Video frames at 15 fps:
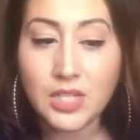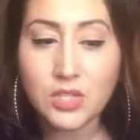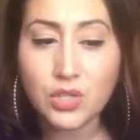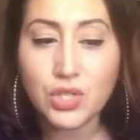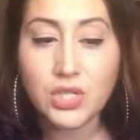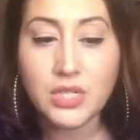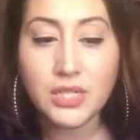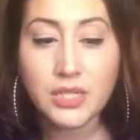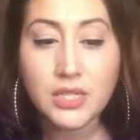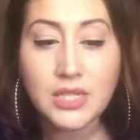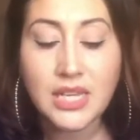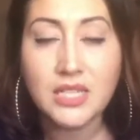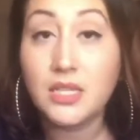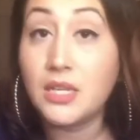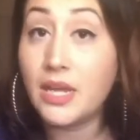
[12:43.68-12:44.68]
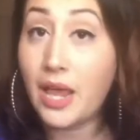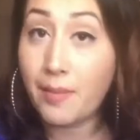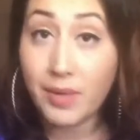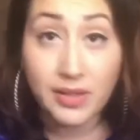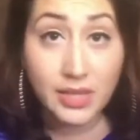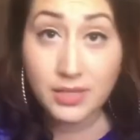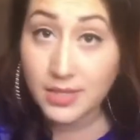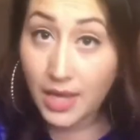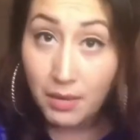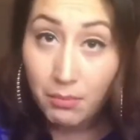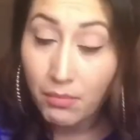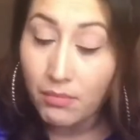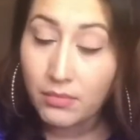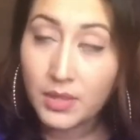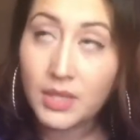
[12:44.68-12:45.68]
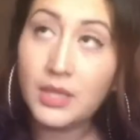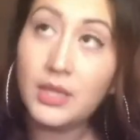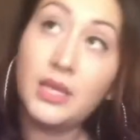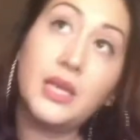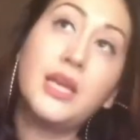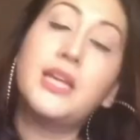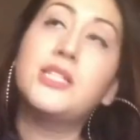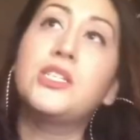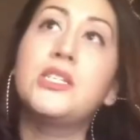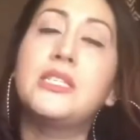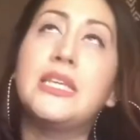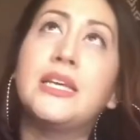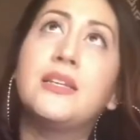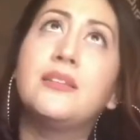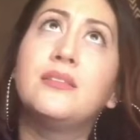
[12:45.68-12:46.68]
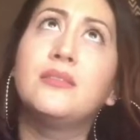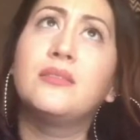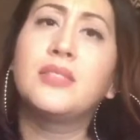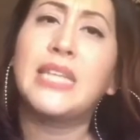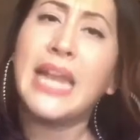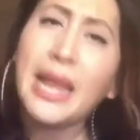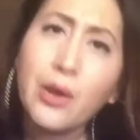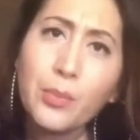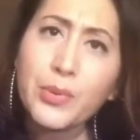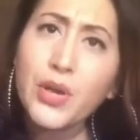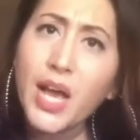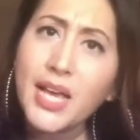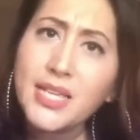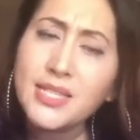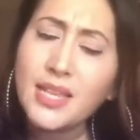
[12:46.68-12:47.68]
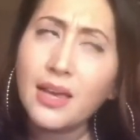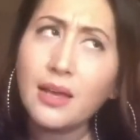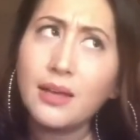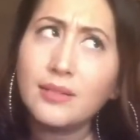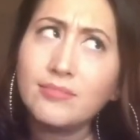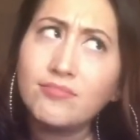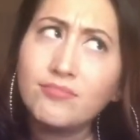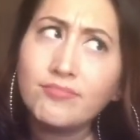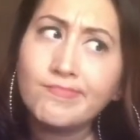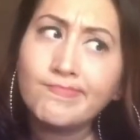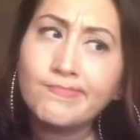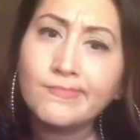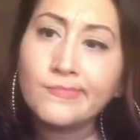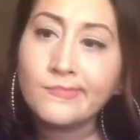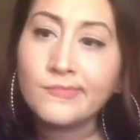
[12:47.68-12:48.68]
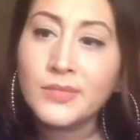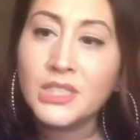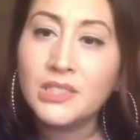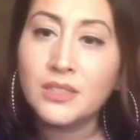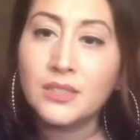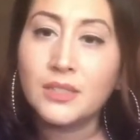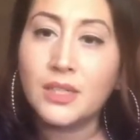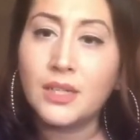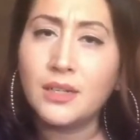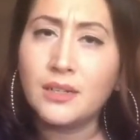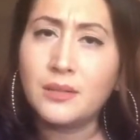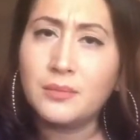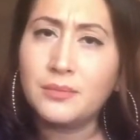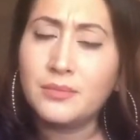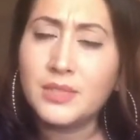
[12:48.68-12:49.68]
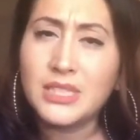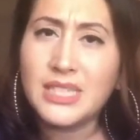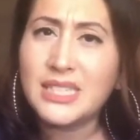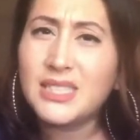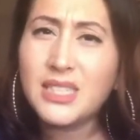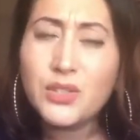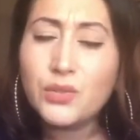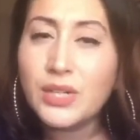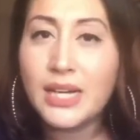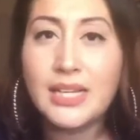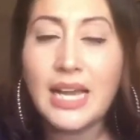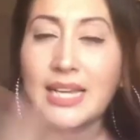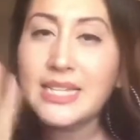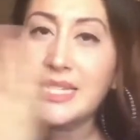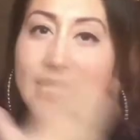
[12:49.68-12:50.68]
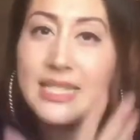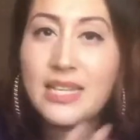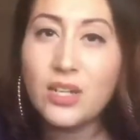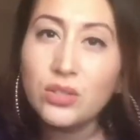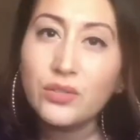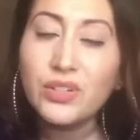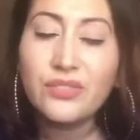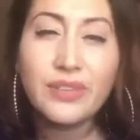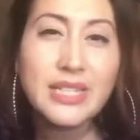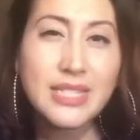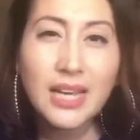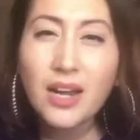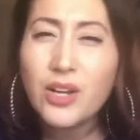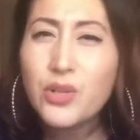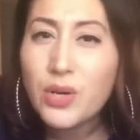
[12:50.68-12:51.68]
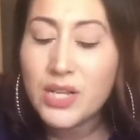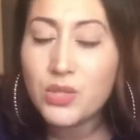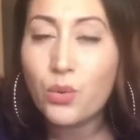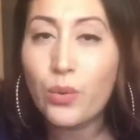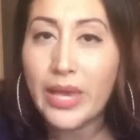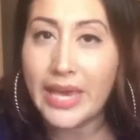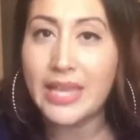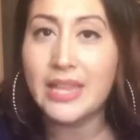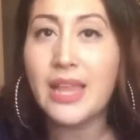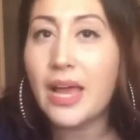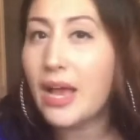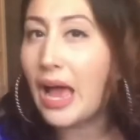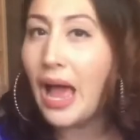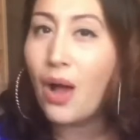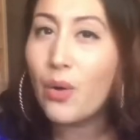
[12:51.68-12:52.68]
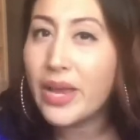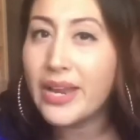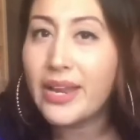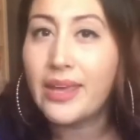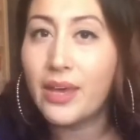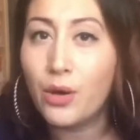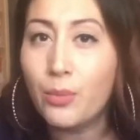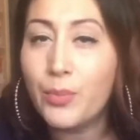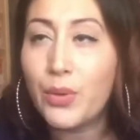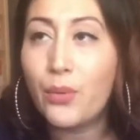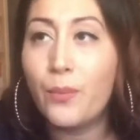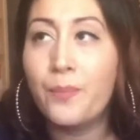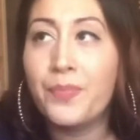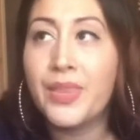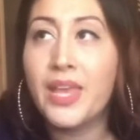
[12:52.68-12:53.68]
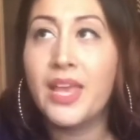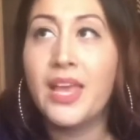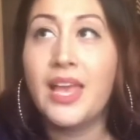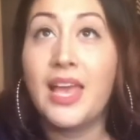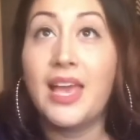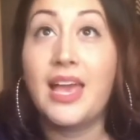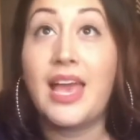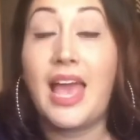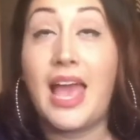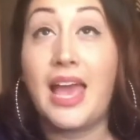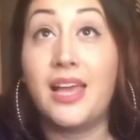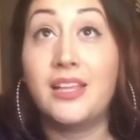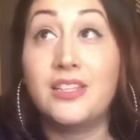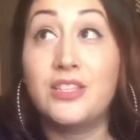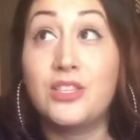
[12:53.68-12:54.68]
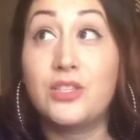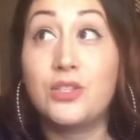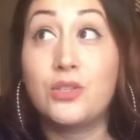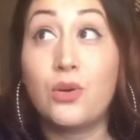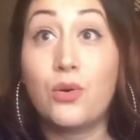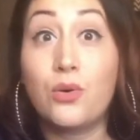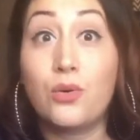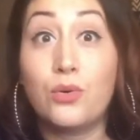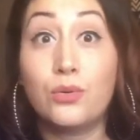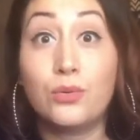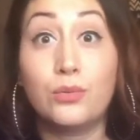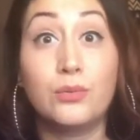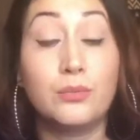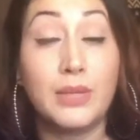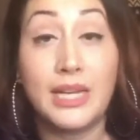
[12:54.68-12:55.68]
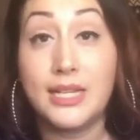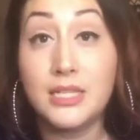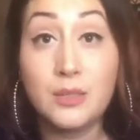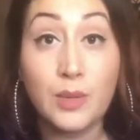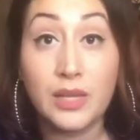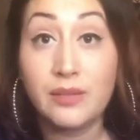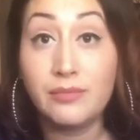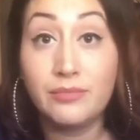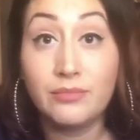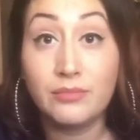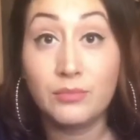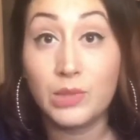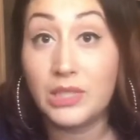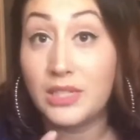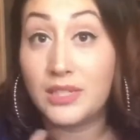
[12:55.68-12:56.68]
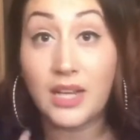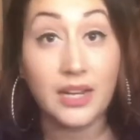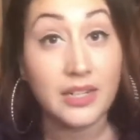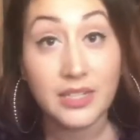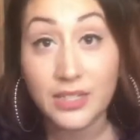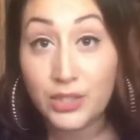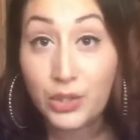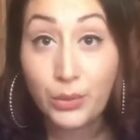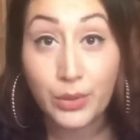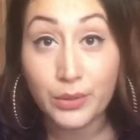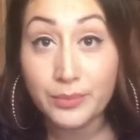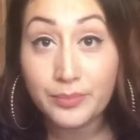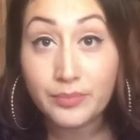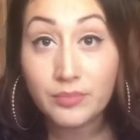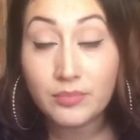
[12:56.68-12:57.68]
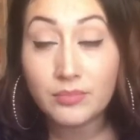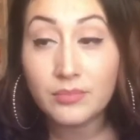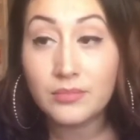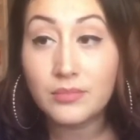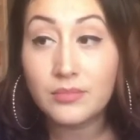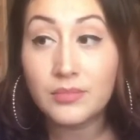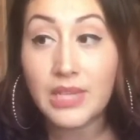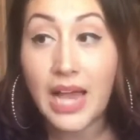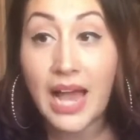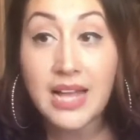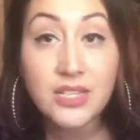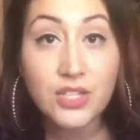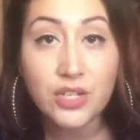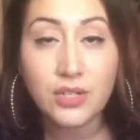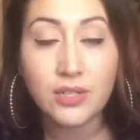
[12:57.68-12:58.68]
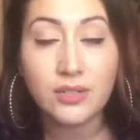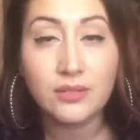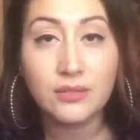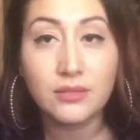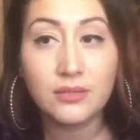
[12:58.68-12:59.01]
So she did the test and it came out the same. And she said, can I help you guys? Like, because I see you guys, I can see it all over your face. Like, are you guys okay? Like, how can I help you? And so my husband, with a knot in his throat, asked her,